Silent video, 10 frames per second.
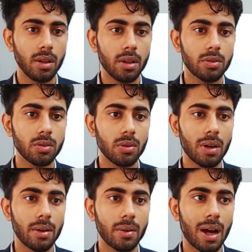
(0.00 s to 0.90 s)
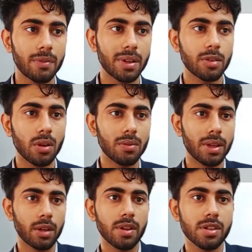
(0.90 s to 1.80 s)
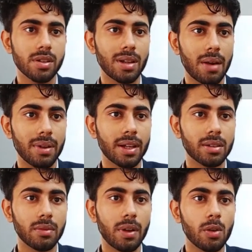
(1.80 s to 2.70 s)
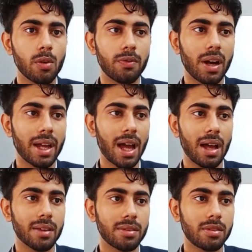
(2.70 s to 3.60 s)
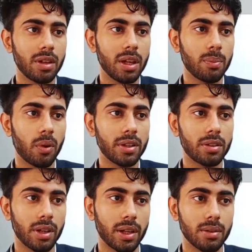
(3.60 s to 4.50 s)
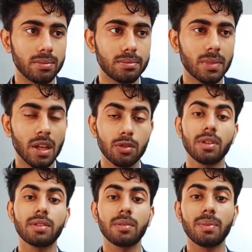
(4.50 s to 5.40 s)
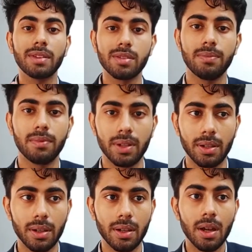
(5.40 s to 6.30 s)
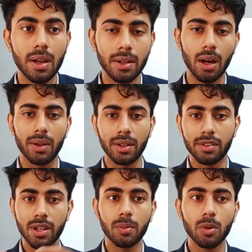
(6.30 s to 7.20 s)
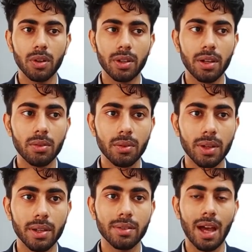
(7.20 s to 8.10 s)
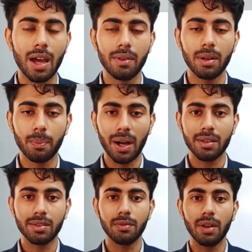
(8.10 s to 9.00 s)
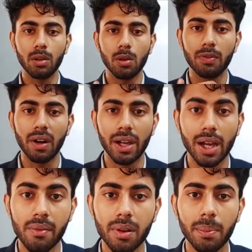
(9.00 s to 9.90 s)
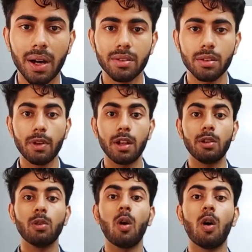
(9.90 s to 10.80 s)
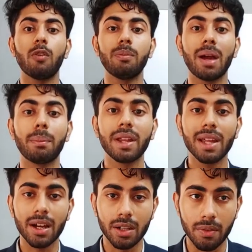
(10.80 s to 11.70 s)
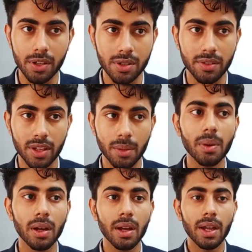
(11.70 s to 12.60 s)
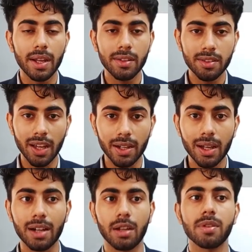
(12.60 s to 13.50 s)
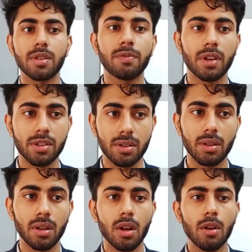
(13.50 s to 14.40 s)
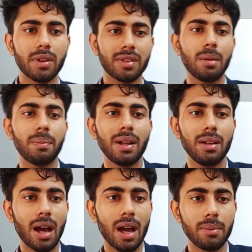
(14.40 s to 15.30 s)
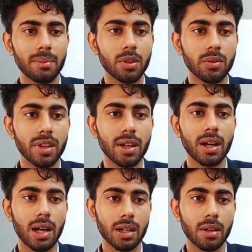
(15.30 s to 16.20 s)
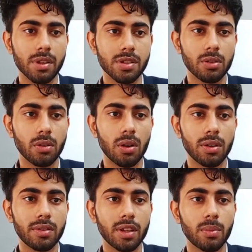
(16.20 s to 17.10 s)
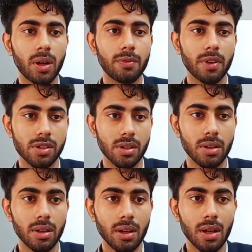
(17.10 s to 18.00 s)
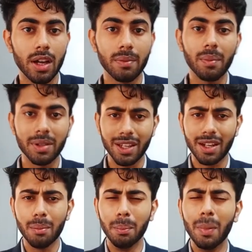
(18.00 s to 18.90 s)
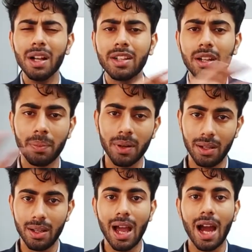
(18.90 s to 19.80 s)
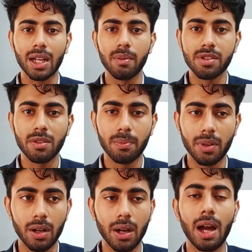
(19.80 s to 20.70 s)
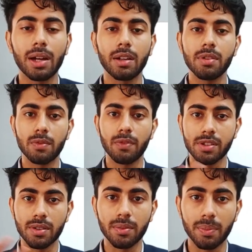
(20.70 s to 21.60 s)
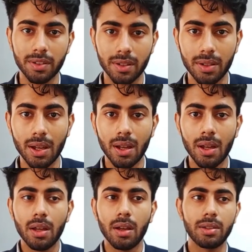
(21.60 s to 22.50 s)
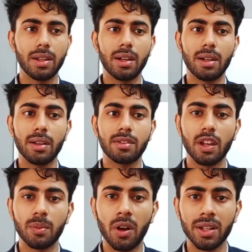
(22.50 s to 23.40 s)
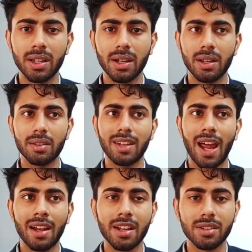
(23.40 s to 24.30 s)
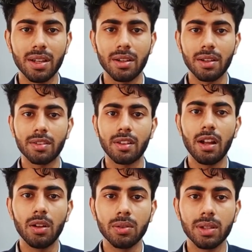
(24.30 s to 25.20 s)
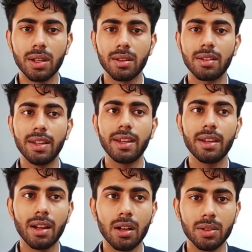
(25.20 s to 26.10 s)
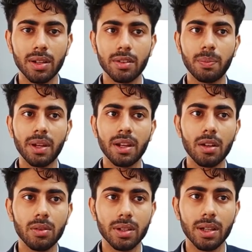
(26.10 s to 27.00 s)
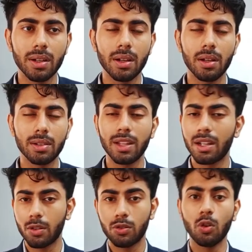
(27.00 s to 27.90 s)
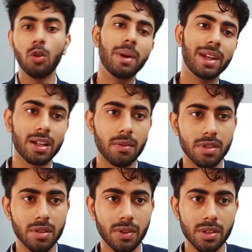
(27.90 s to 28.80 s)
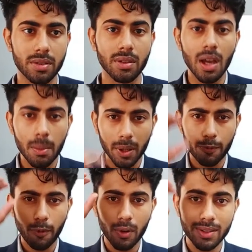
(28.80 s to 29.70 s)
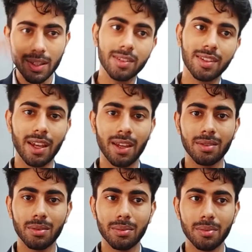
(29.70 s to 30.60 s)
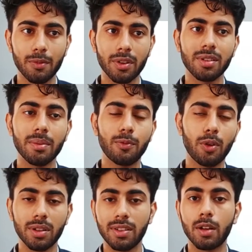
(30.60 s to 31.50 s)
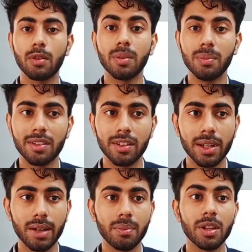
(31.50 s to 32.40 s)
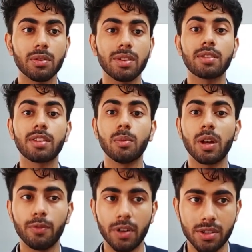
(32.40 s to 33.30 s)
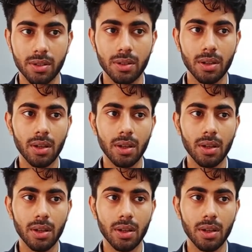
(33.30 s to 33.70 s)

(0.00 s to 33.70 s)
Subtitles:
So after I solve the equation, I will get the value of y as 3.3. So this is my step 1. Now in step 2, what I do is I will pass the value of y, I will pass the value of my pre-activation step inside an activation function. For example, I am using an activation called sigmoid function. Remember, there are multiple activation functions present. There is sigmoid, there is tanh, there is relu, there is leaky relu, there is p-relu, there are so many activation functions. But for this case, for the sake of simplicity, I will be using sigmoid function.